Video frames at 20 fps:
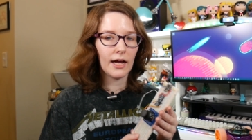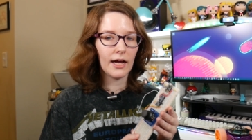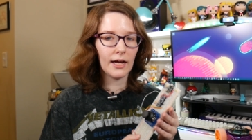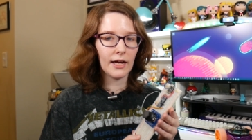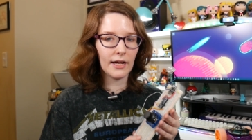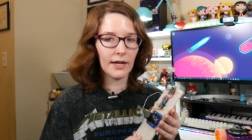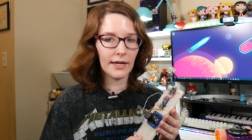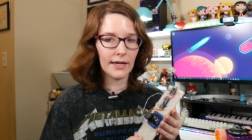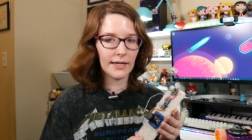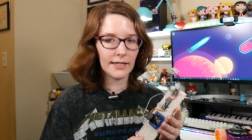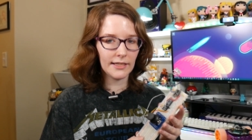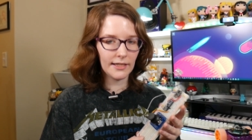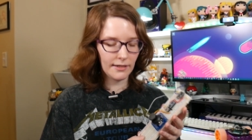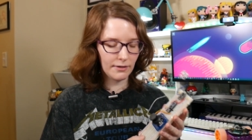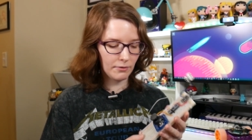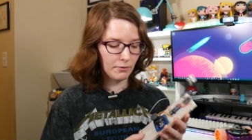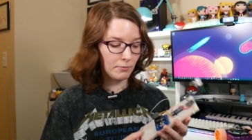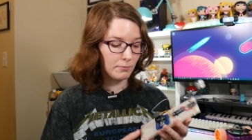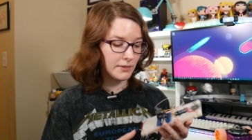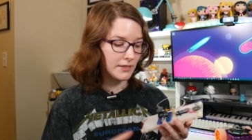uh, and
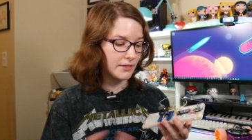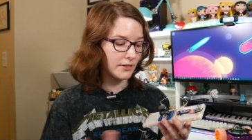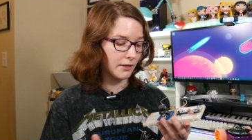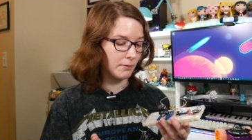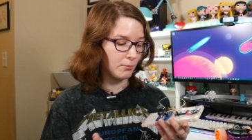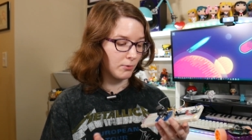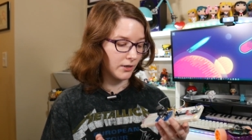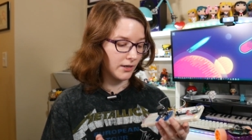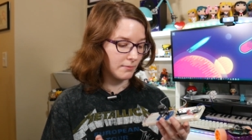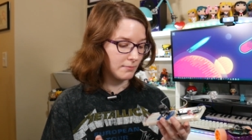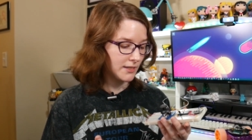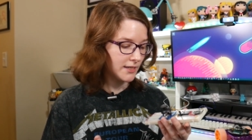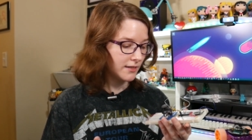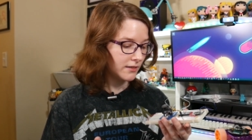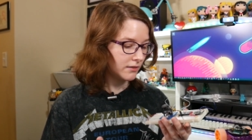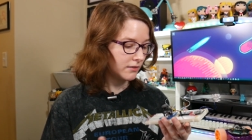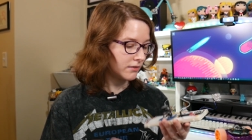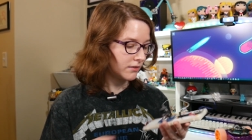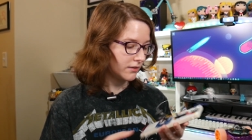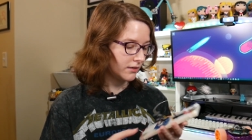then once circuit board comes
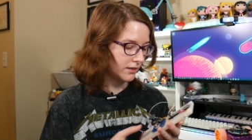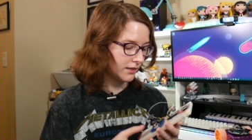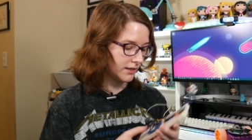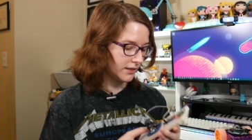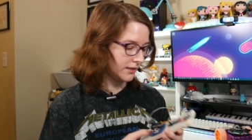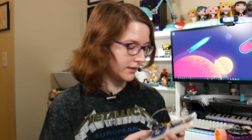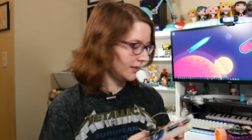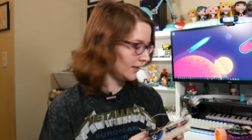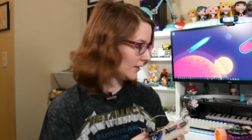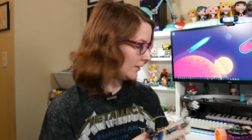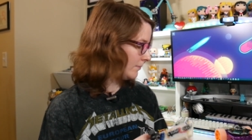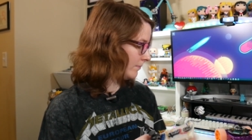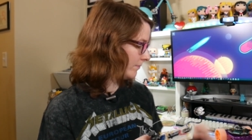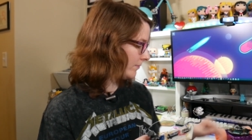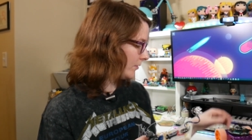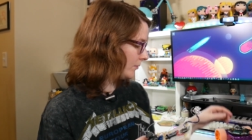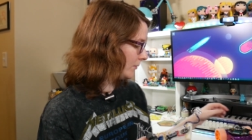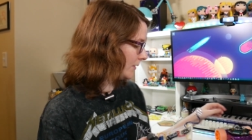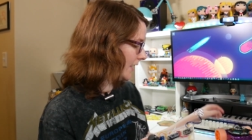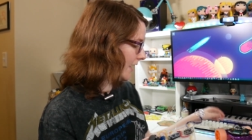in, um,
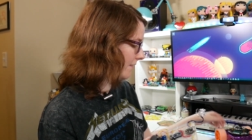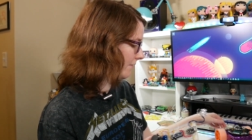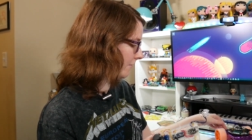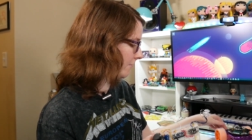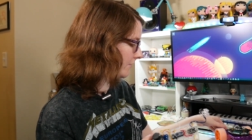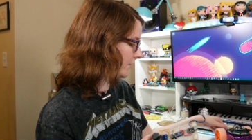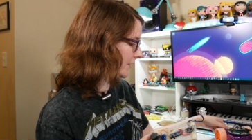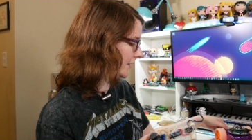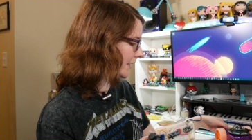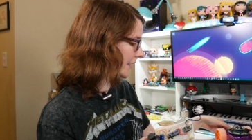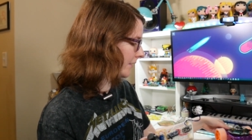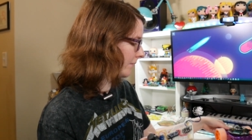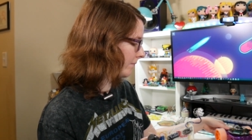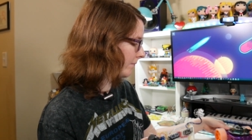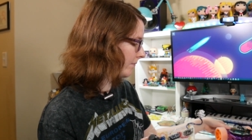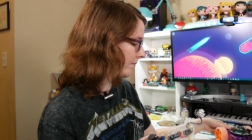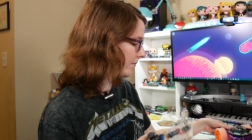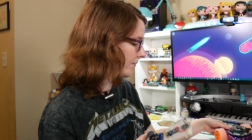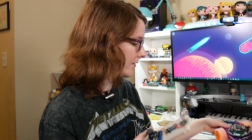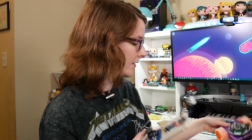we'll have a fully
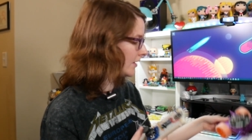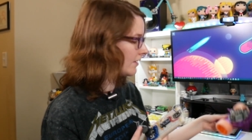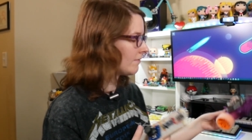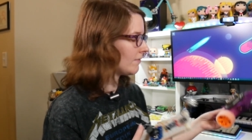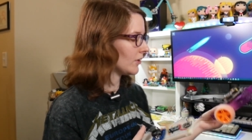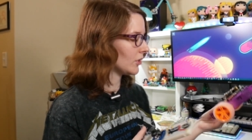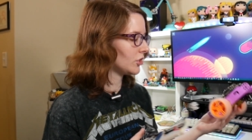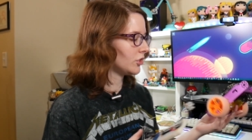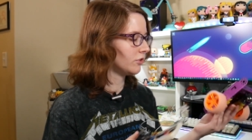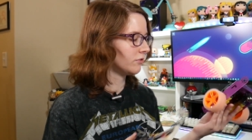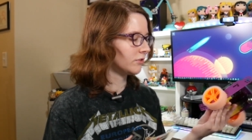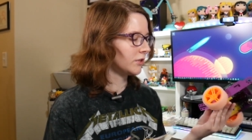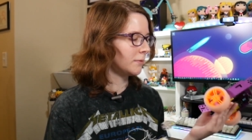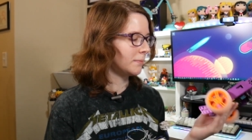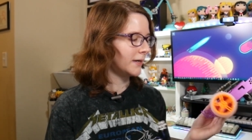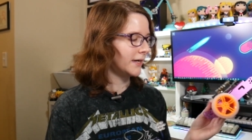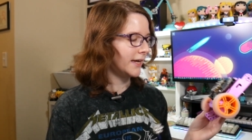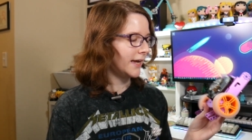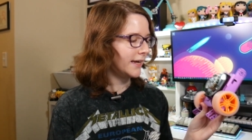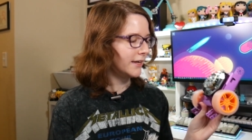functional
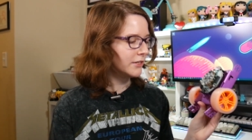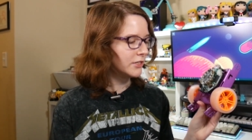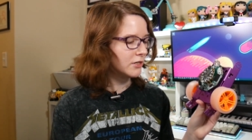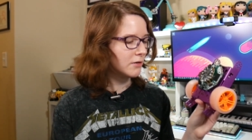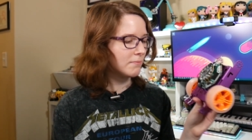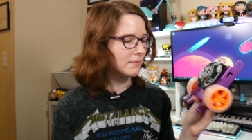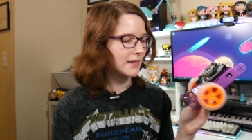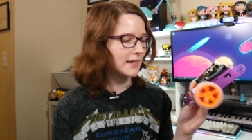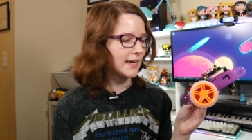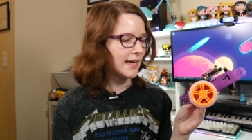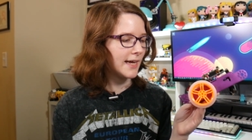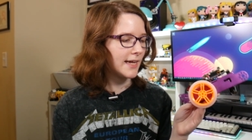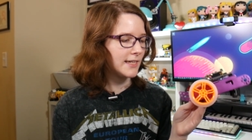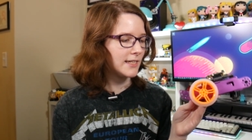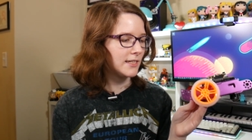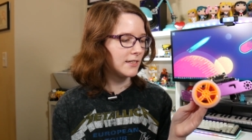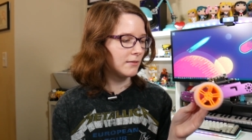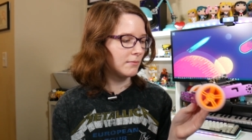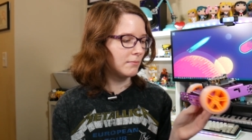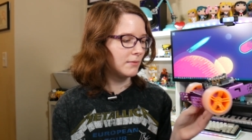robot. I also might add
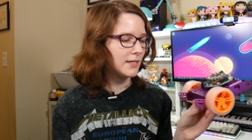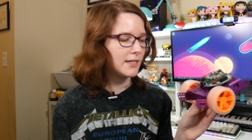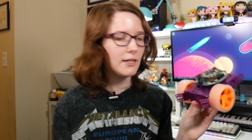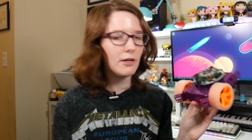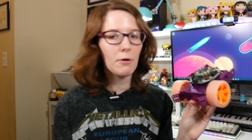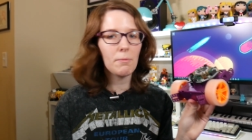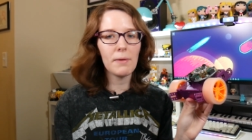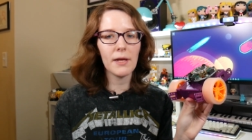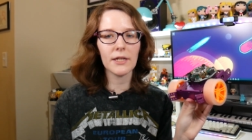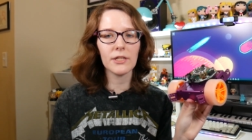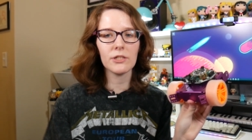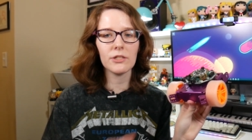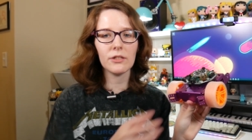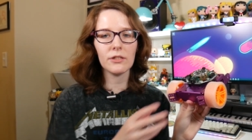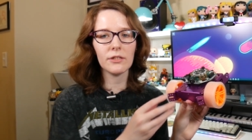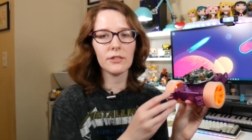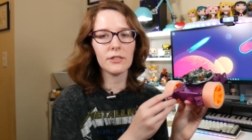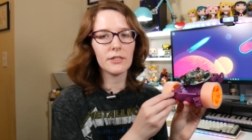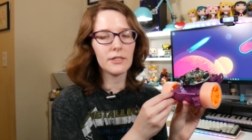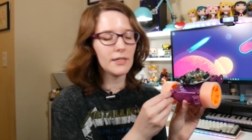some
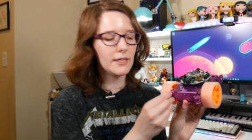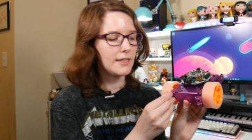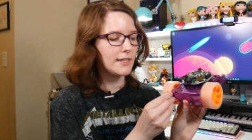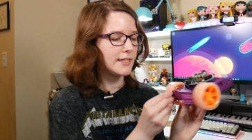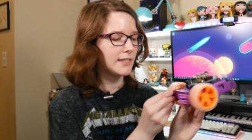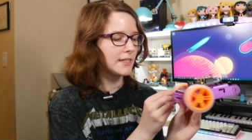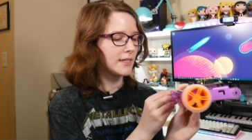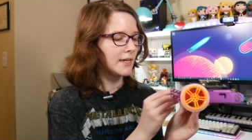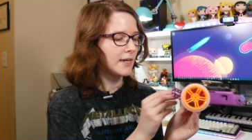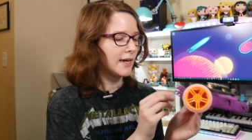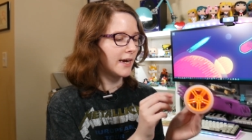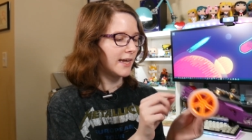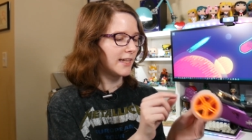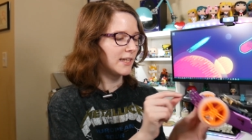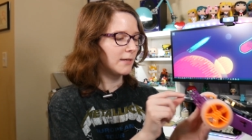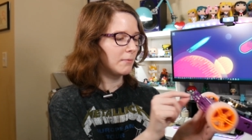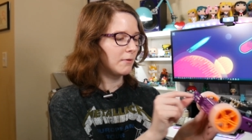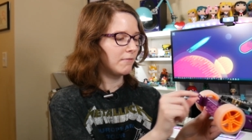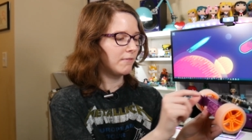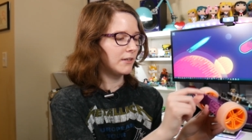NeoPixels to this. I think
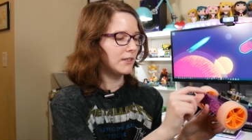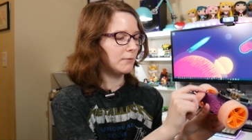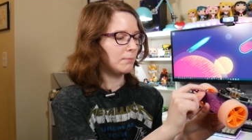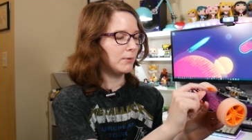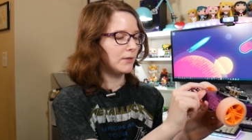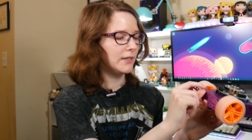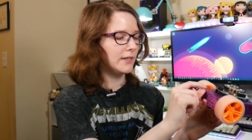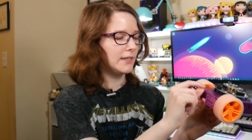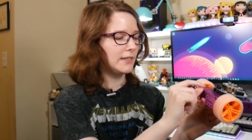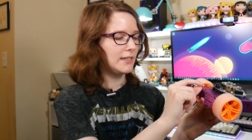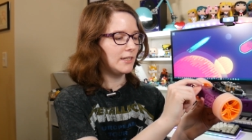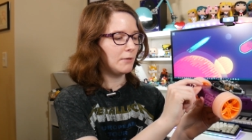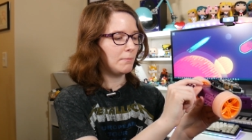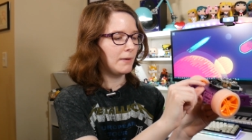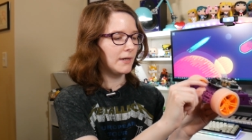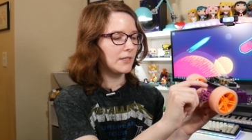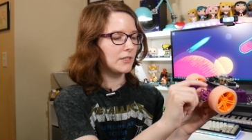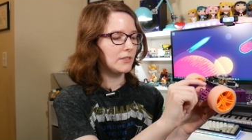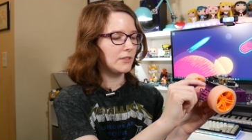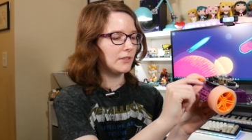it'd be fun to put a
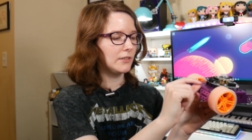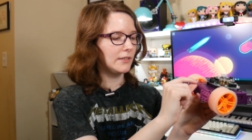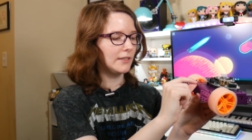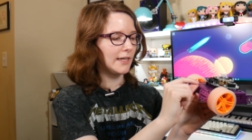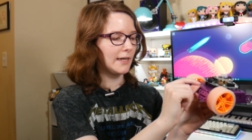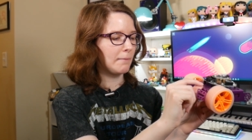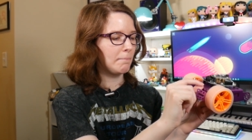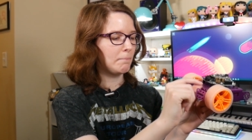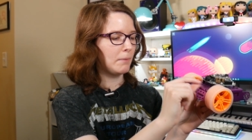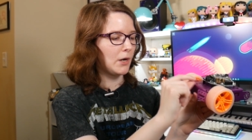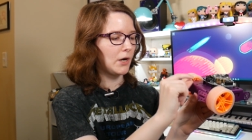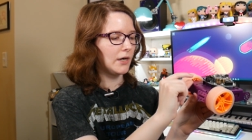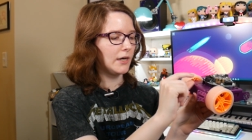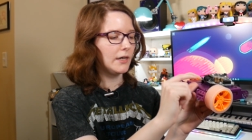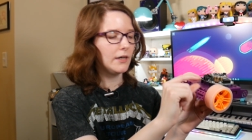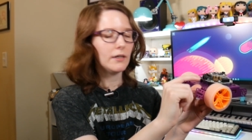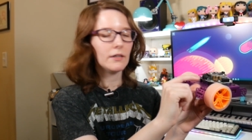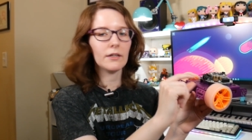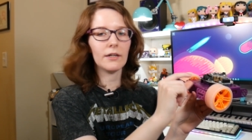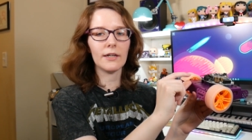NeoPixel like
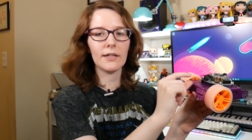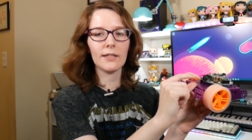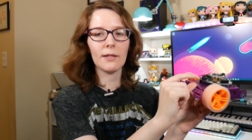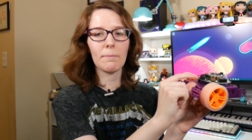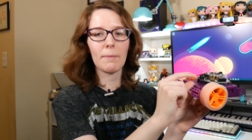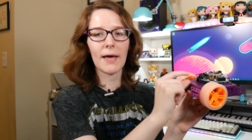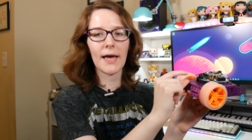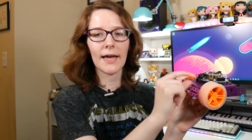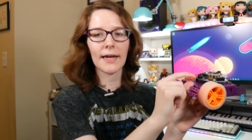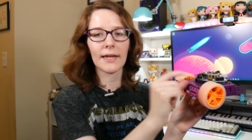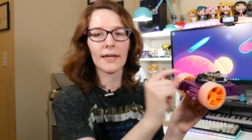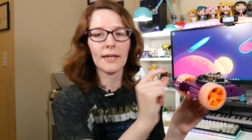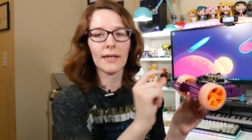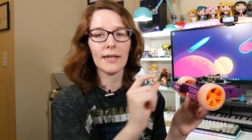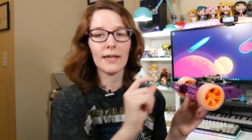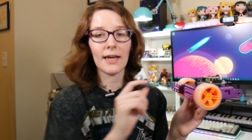bar on the back